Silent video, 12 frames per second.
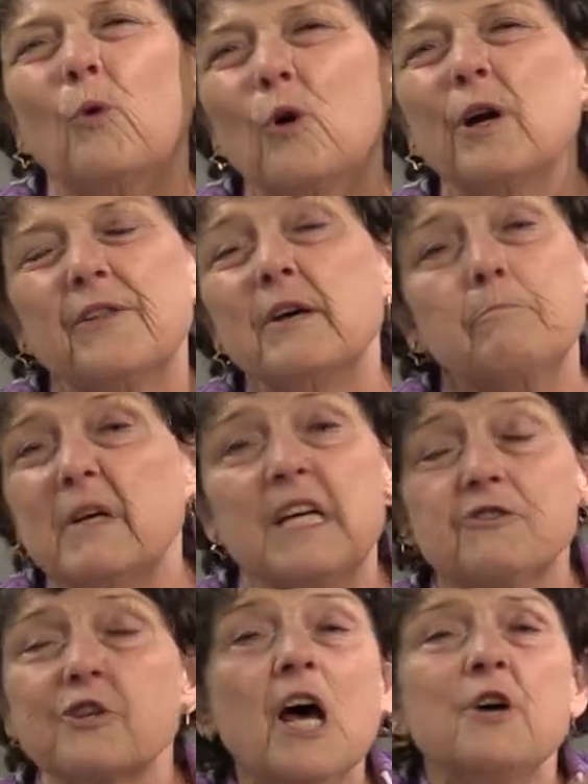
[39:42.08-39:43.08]
word that
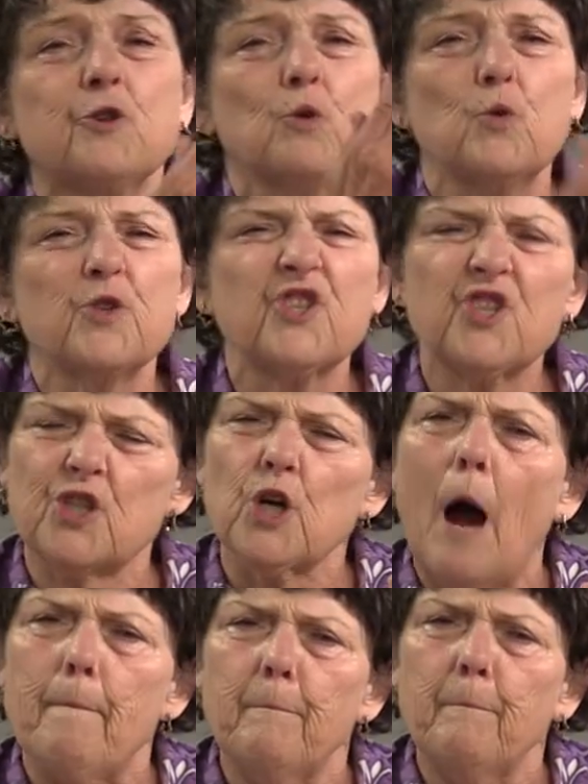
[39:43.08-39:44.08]
means to
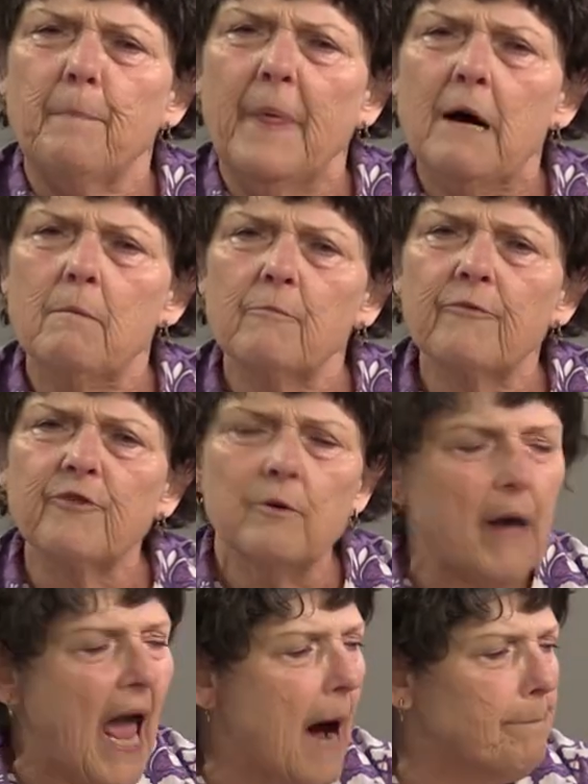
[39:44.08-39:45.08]
stop them
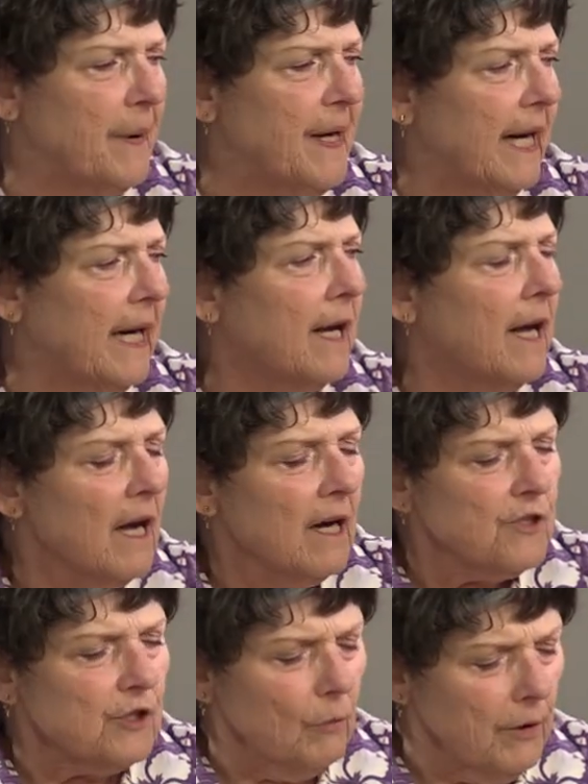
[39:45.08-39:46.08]
from happening.
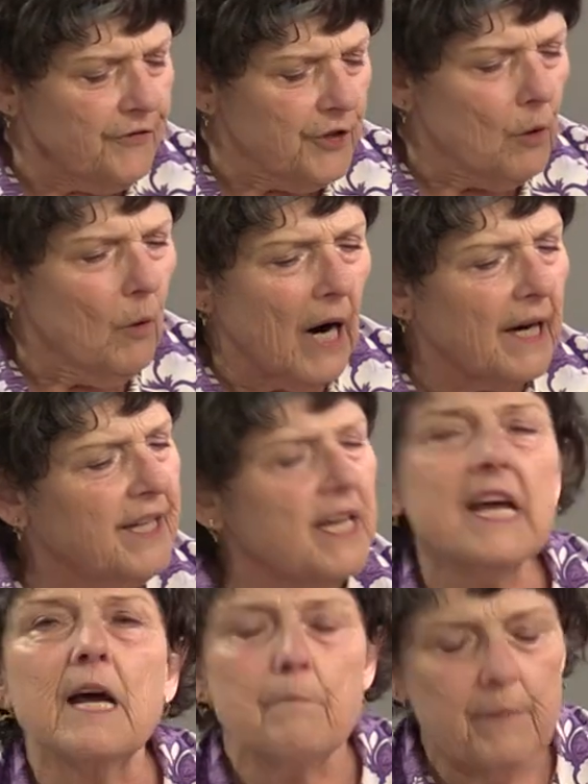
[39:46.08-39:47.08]
So if you are
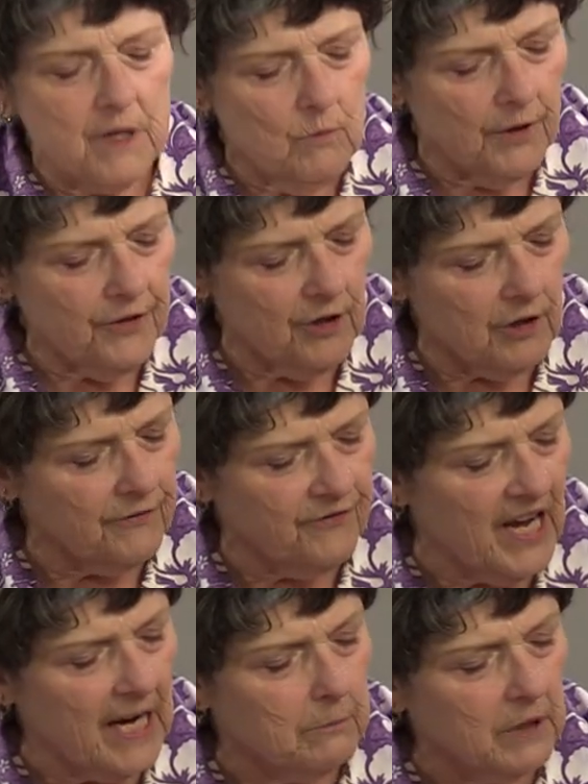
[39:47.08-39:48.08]
camping with your
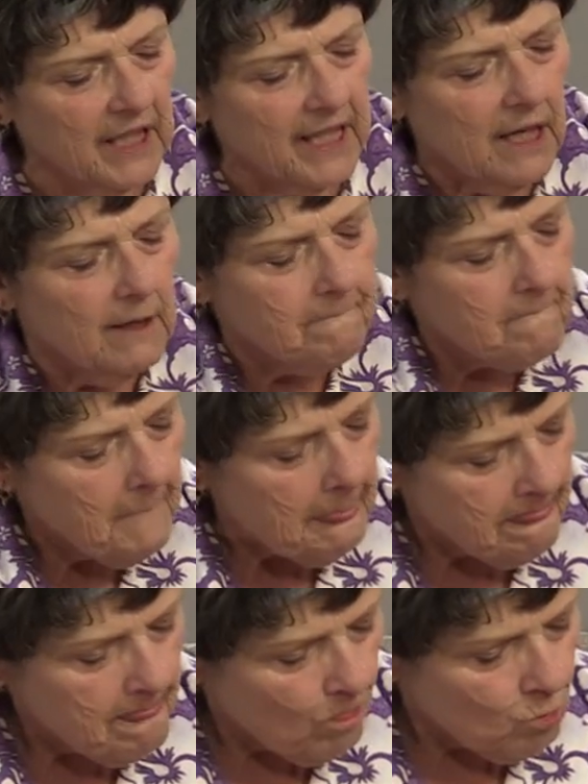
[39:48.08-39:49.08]
family,
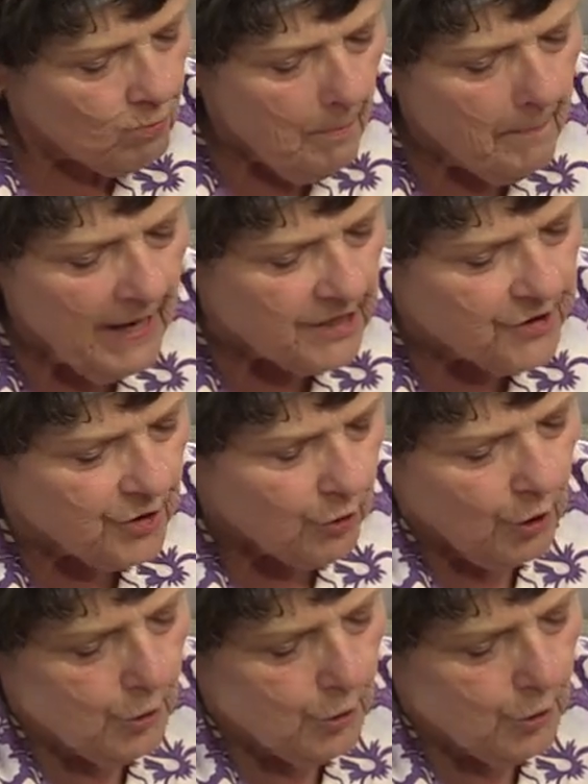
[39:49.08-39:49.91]
make sure